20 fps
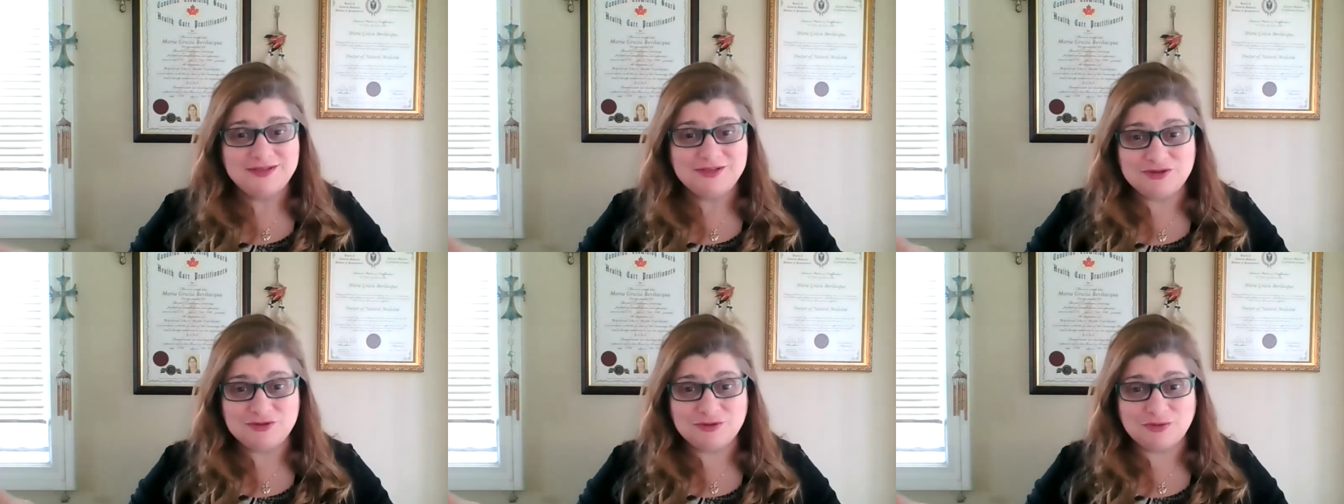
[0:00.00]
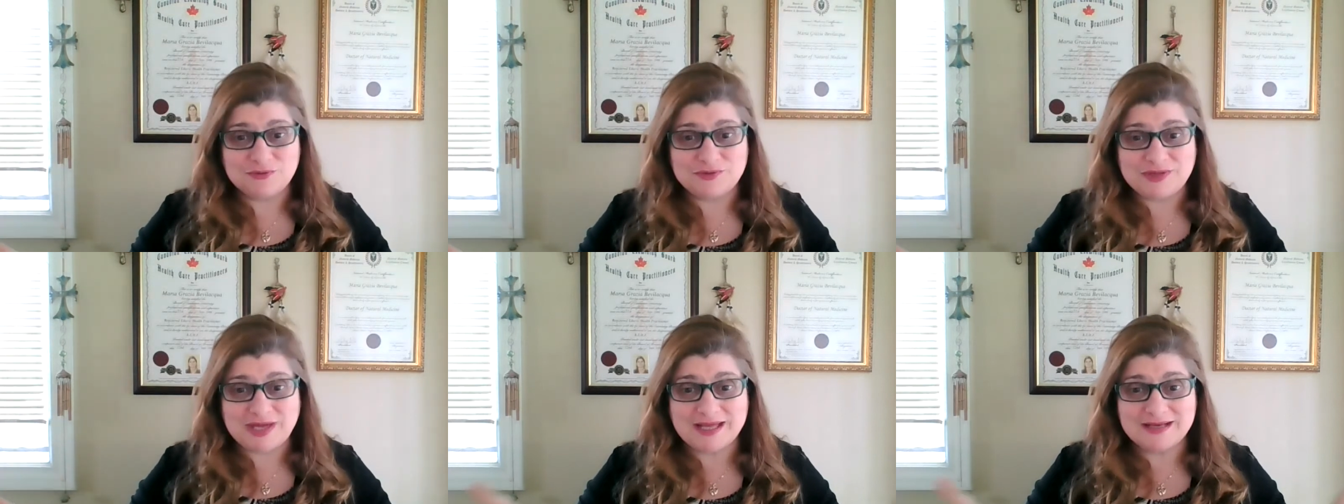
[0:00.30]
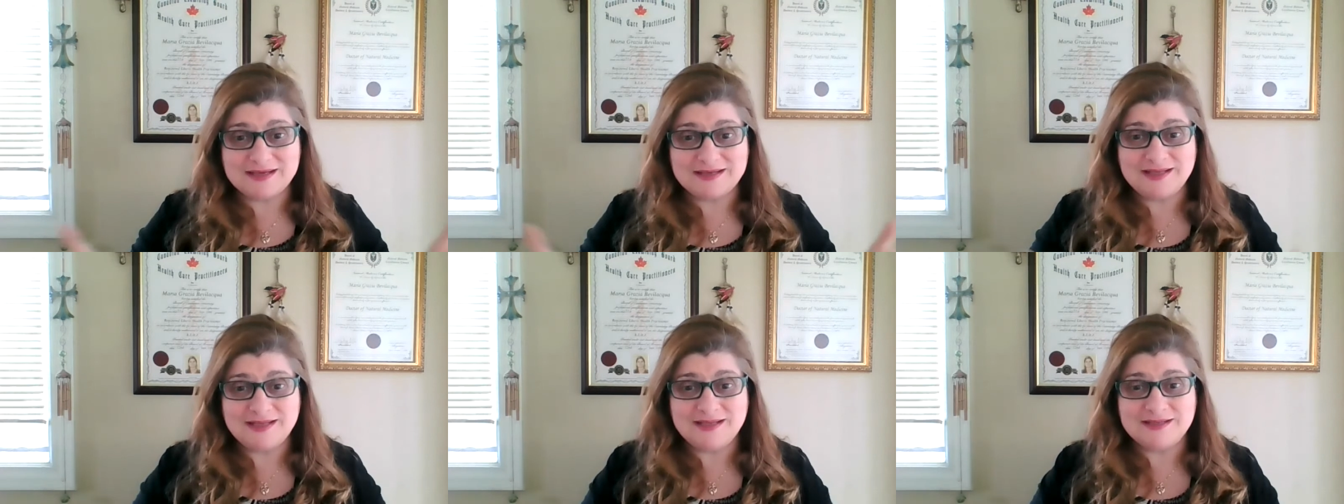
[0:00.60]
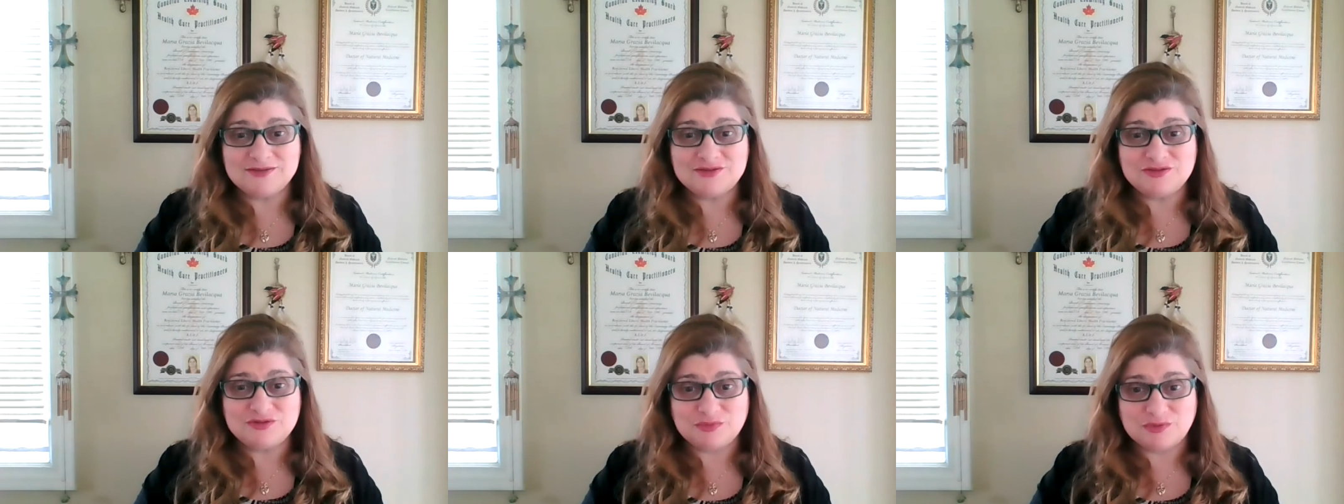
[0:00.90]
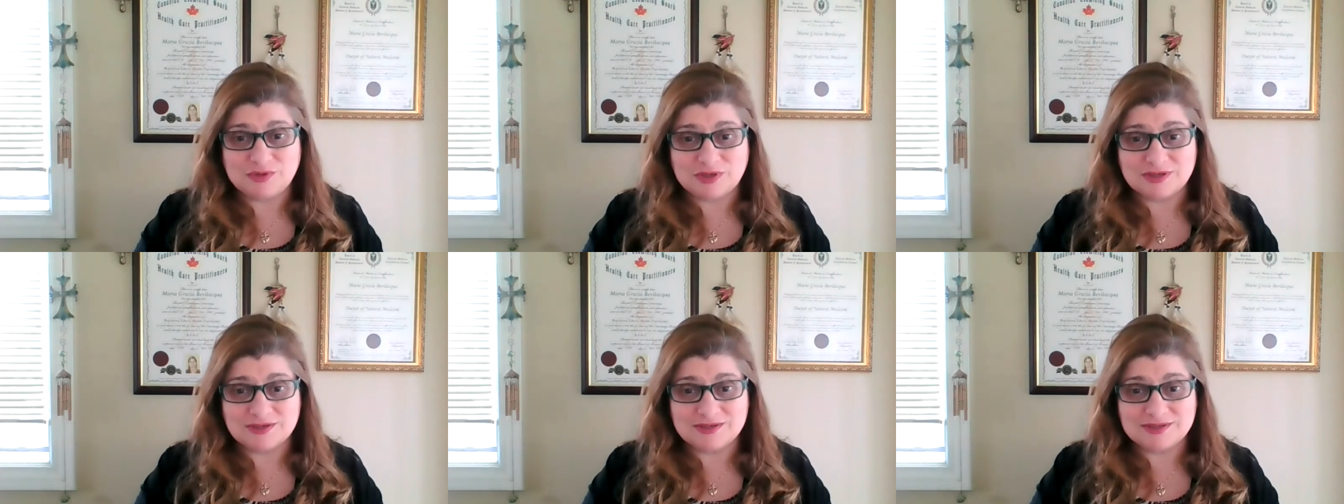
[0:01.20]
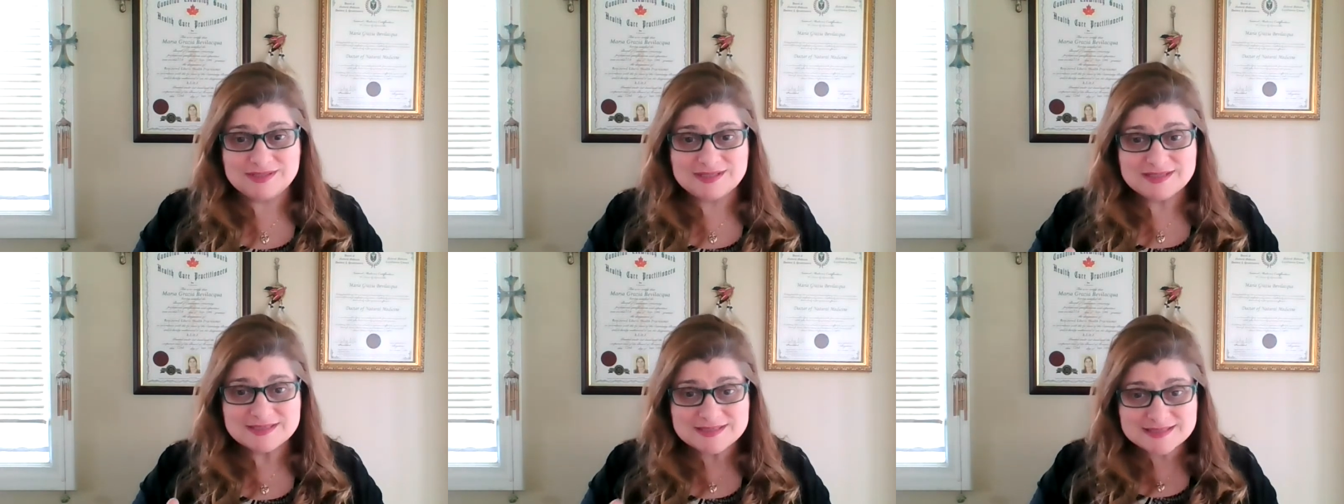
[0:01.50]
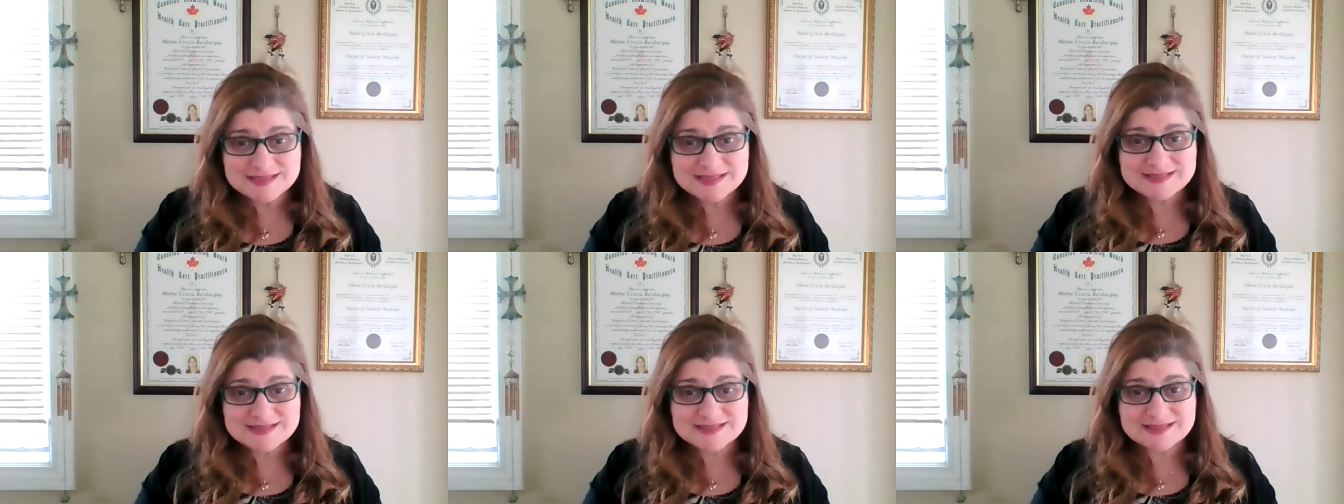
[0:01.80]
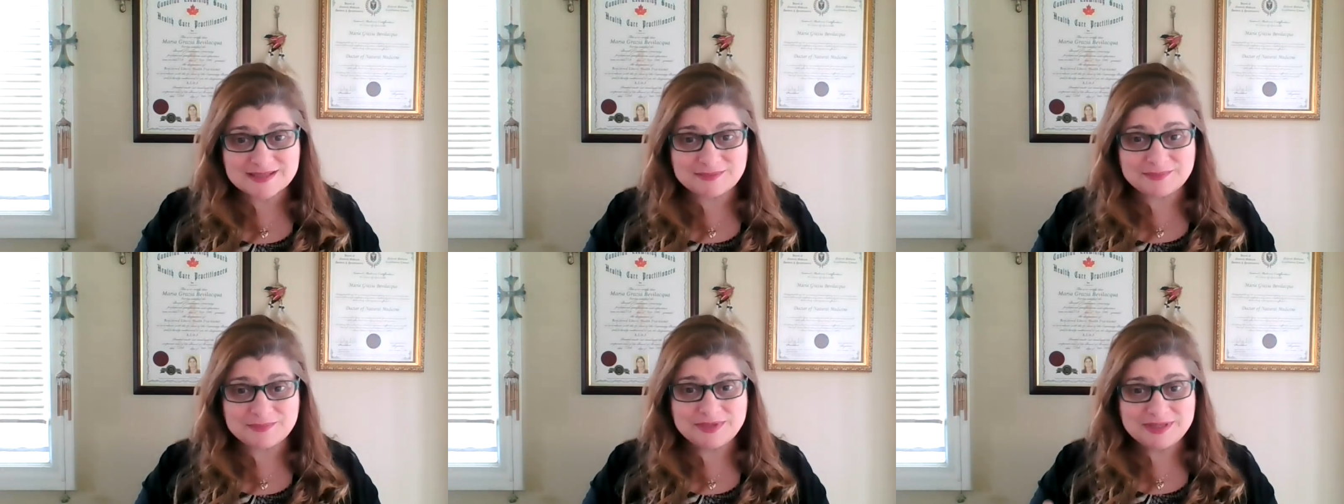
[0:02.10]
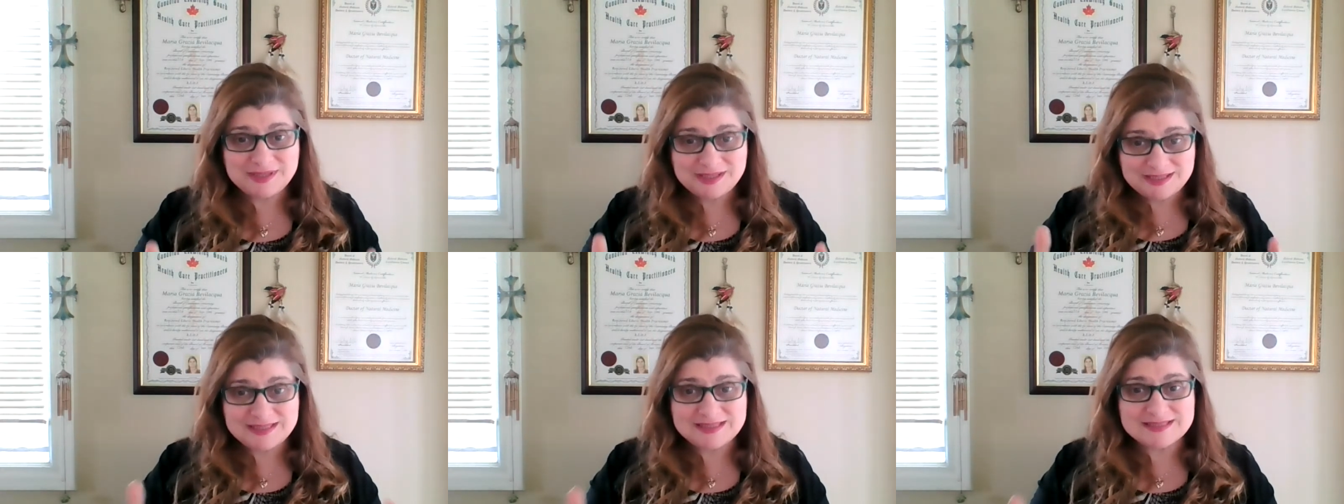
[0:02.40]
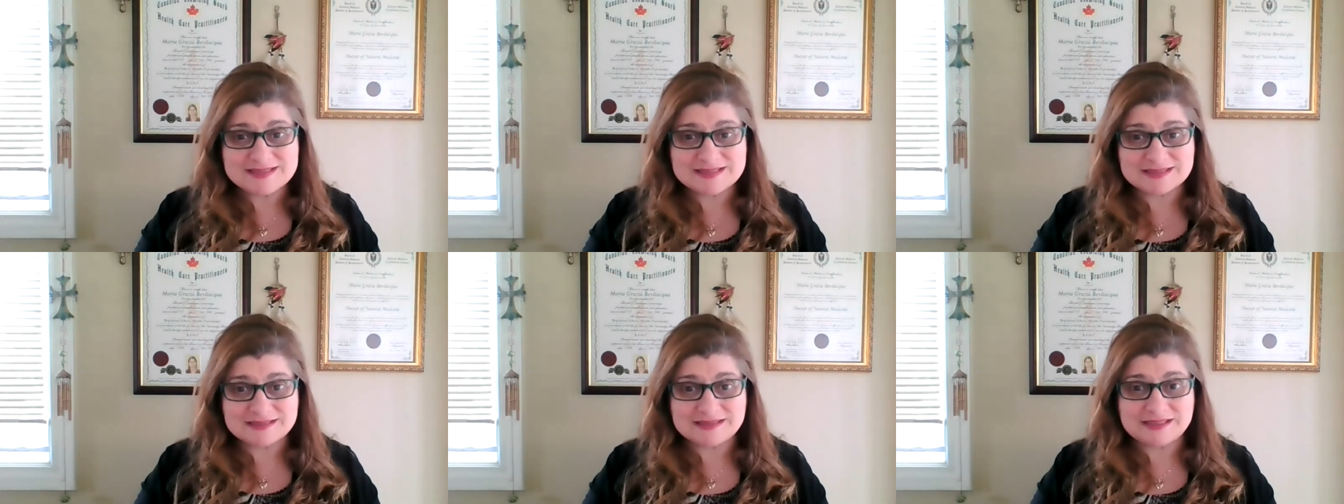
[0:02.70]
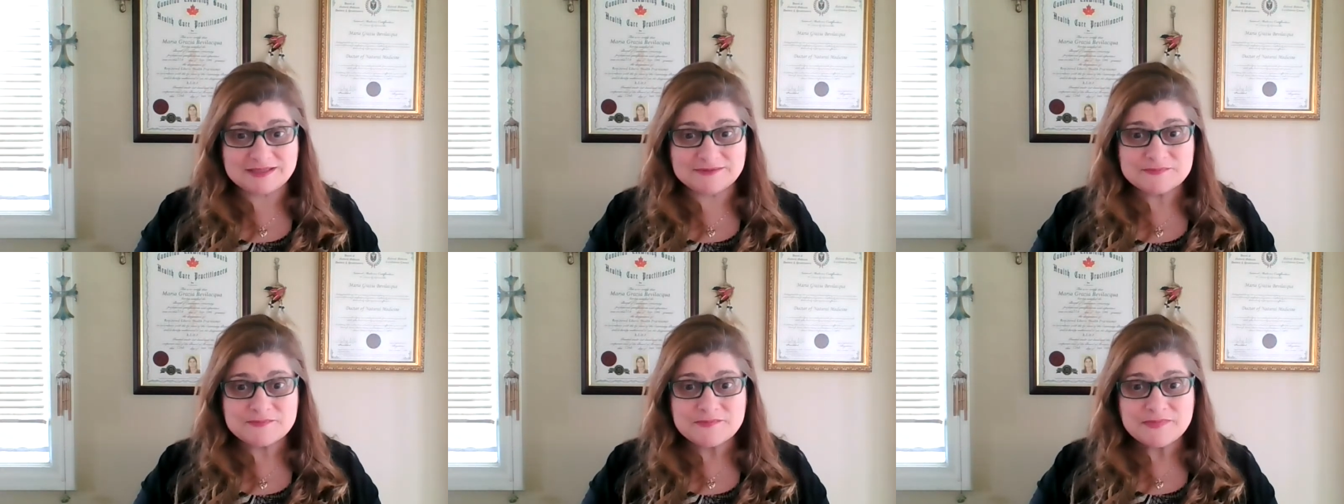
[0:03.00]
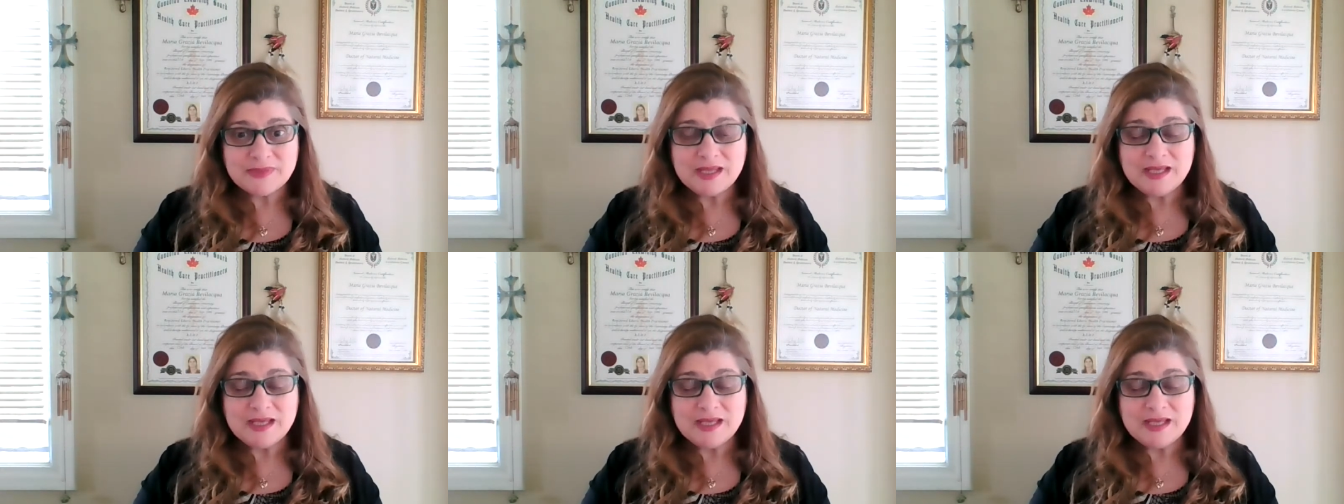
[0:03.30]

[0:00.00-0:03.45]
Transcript: you know, that into our system easily.